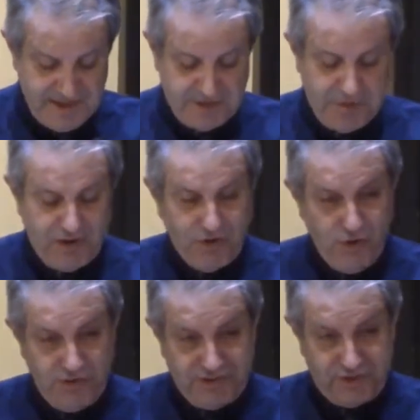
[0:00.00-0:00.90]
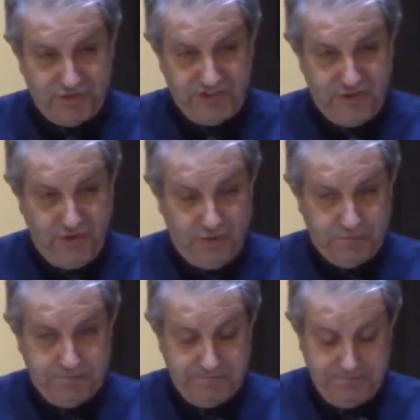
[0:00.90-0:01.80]
It's about who is serving
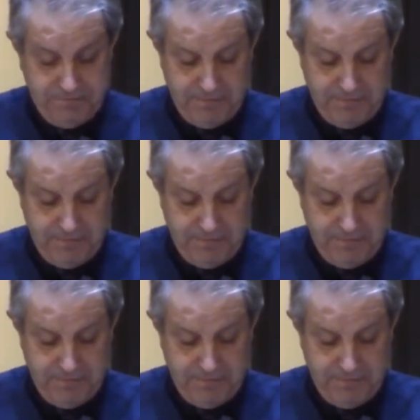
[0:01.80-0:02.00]
whom.